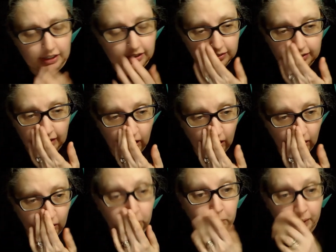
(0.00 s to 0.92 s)

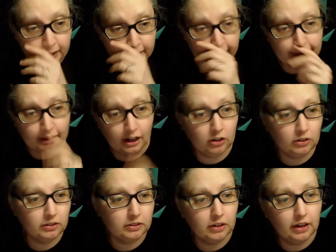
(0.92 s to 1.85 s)
saw when her
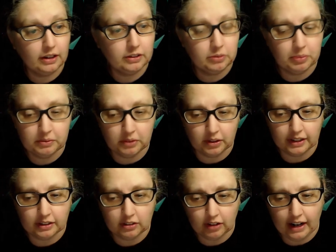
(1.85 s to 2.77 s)
and her husband were
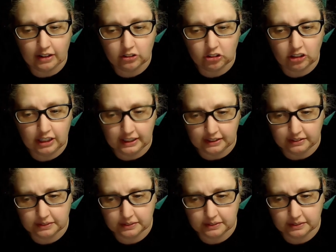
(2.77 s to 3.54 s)
in Crouch End.